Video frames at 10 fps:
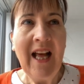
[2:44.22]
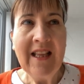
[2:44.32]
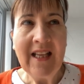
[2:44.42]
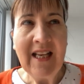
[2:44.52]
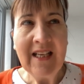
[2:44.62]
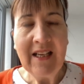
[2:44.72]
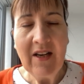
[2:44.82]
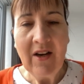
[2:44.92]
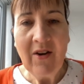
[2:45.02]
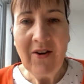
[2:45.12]
And
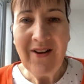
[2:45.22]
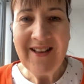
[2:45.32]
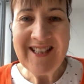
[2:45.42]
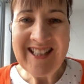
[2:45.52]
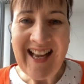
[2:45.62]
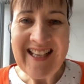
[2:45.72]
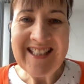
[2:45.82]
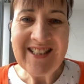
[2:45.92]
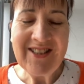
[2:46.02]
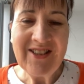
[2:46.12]
then the
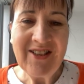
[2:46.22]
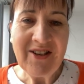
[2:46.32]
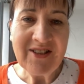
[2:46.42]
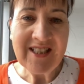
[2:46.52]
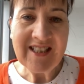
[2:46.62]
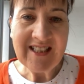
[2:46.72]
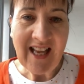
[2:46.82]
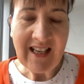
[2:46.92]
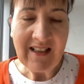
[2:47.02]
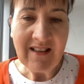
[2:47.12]
second is to learn to
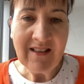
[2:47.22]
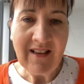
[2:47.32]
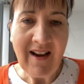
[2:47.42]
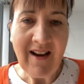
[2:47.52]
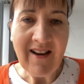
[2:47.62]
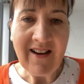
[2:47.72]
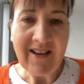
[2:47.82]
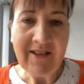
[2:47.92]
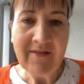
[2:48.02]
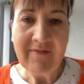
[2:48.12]
settle
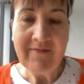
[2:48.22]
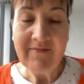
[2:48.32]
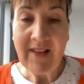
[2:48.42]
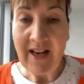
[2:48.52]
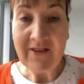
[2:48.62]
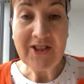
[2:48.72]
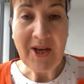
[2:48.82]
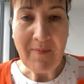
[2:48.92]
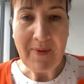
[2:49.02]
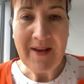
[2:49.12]
our inner
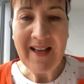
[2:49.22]
chimp.